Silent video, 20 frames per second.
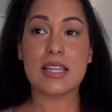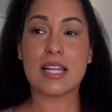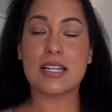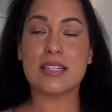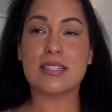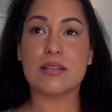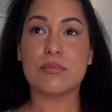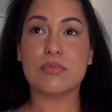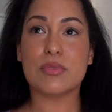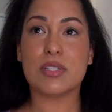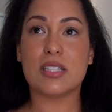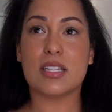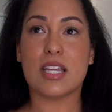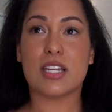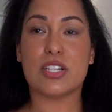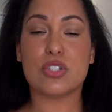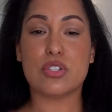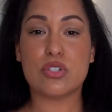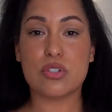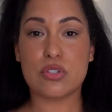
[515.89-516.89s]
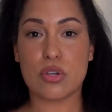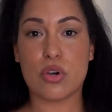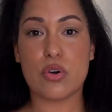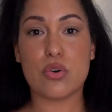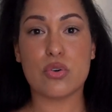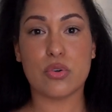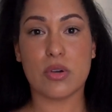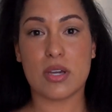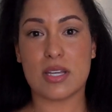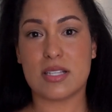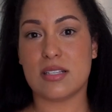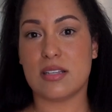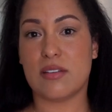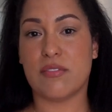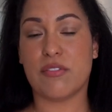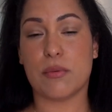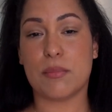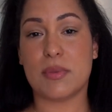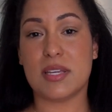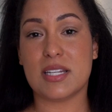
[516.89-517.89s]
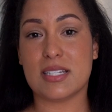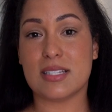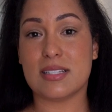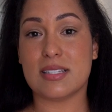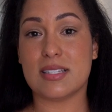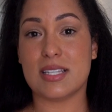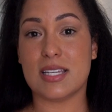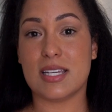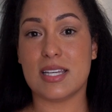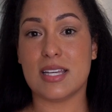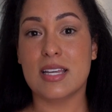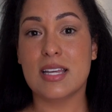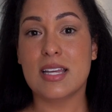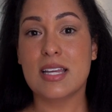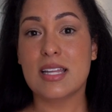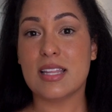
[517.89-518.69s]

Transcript: That's something that is so crazy for me to see,